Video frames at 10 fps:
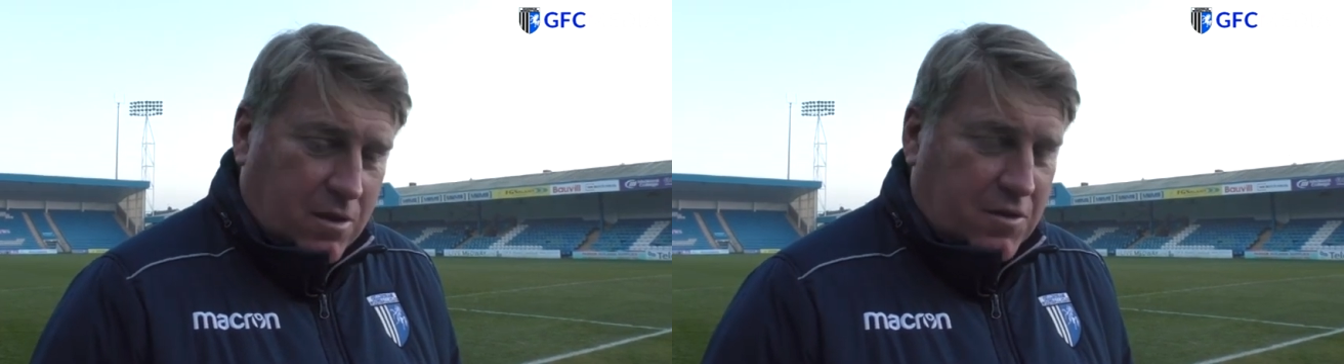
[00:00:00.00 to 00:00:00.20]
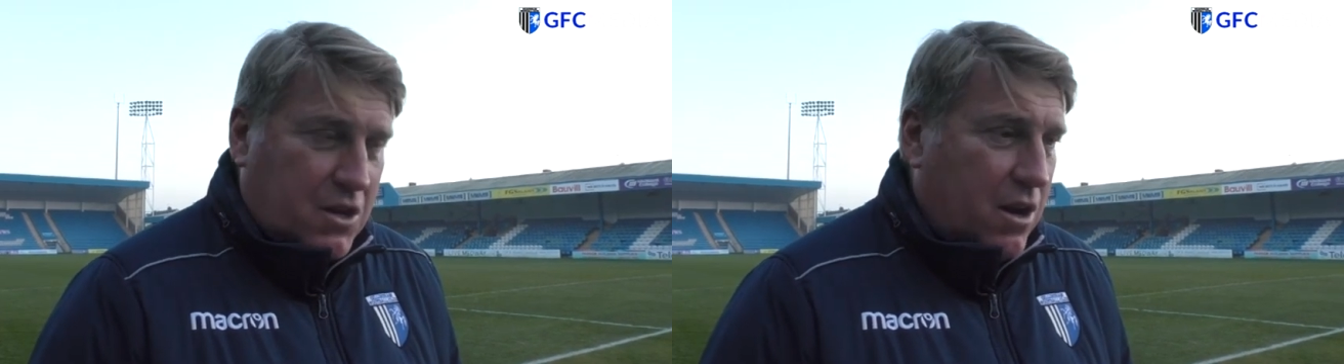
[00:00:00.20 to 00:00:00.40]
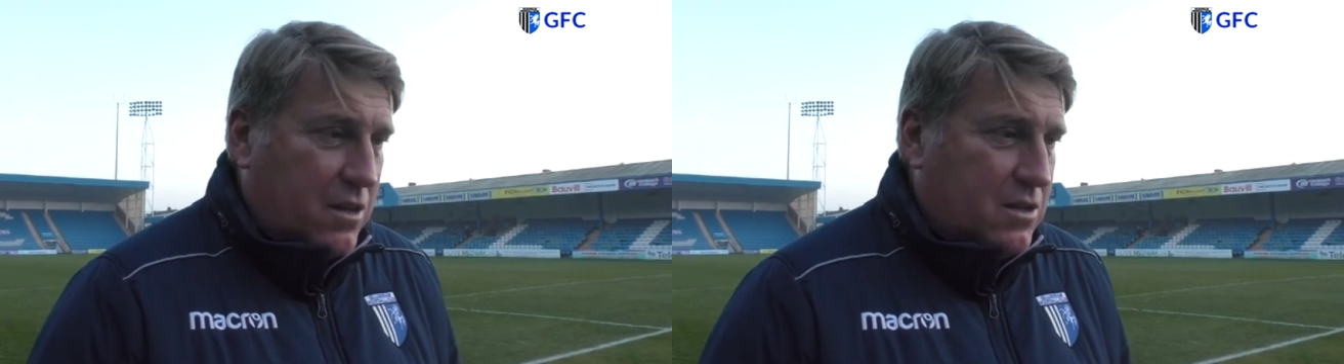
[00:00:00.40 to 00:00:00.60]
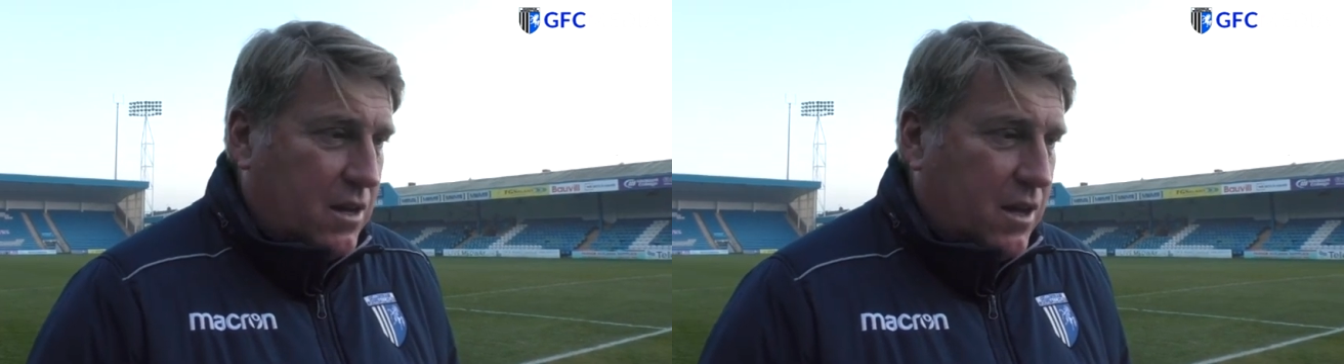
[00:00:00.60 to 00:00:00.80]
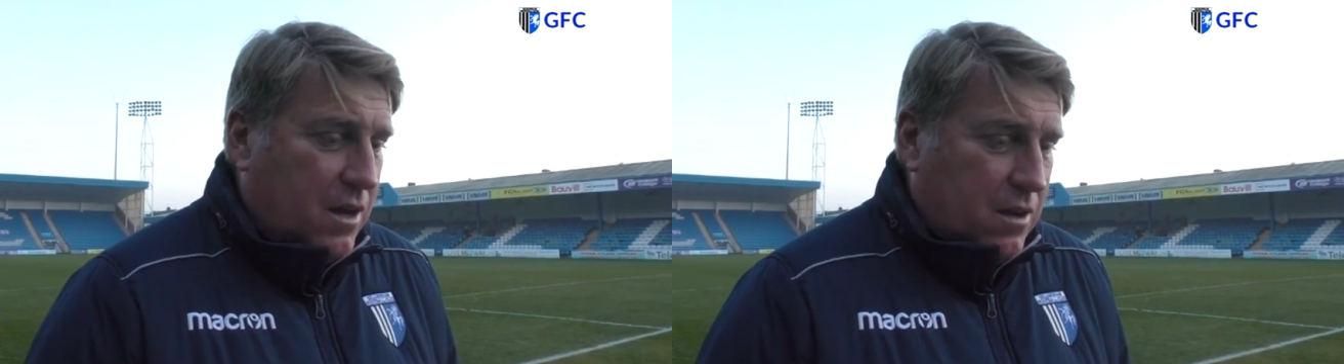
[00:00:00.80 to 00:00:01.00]
of the
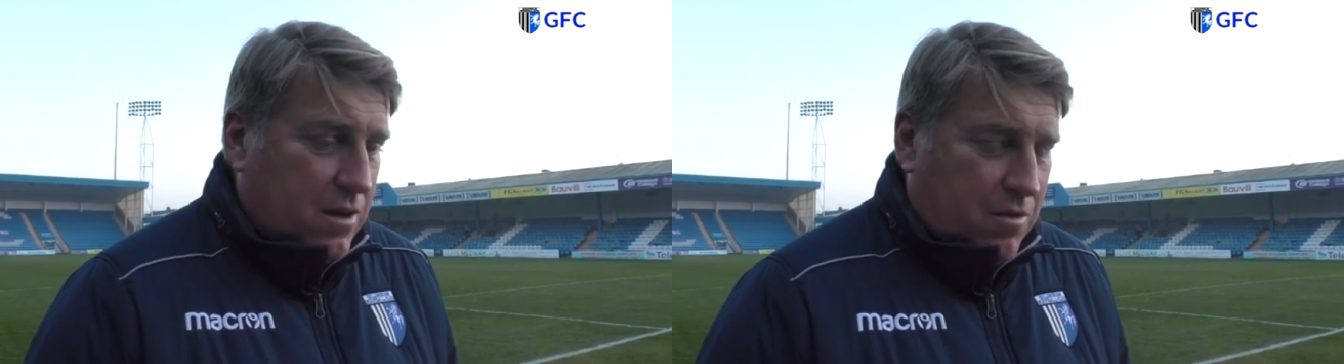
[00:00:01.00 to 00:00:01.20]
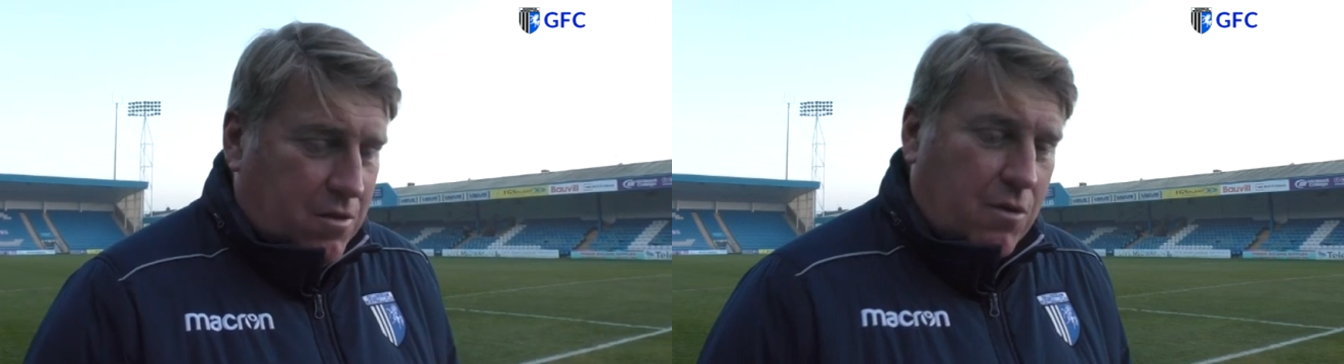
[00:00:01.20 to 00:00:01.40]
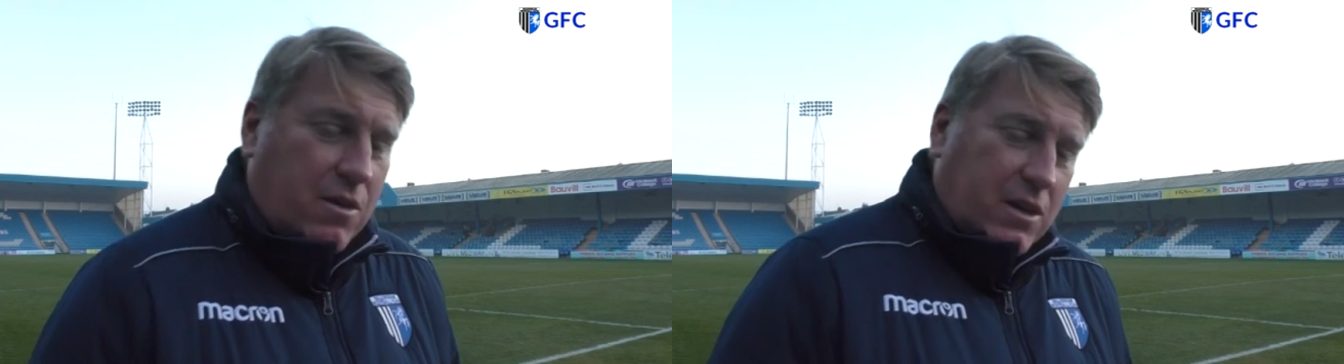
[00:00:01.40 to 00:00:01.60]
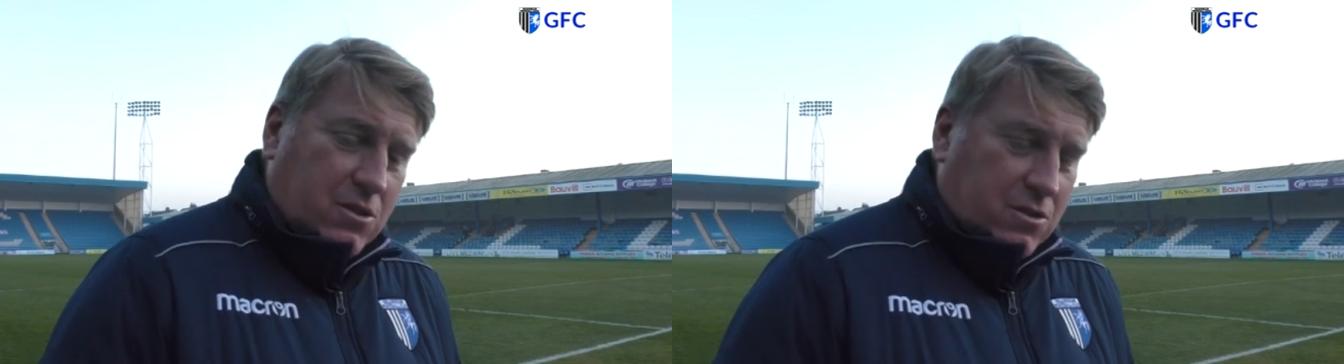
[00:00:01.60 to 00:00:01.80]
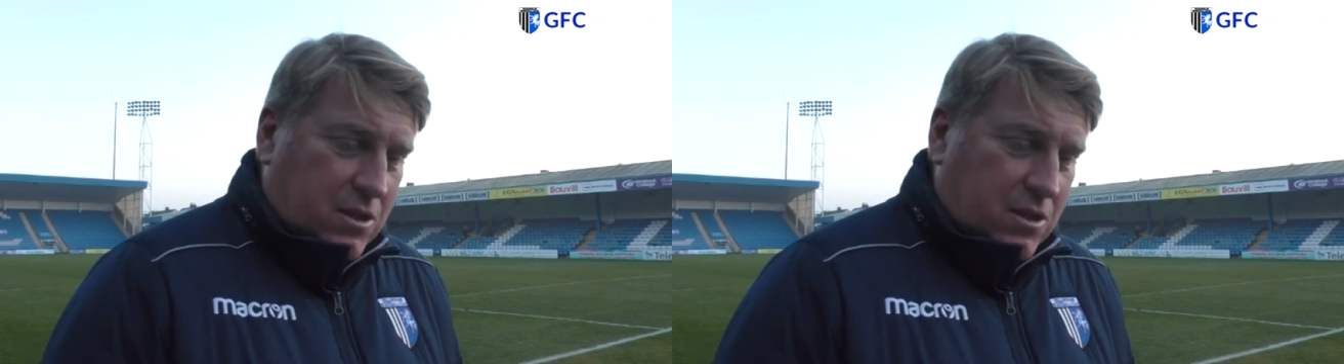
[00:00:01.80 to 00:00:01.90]
90 and throw the kitchen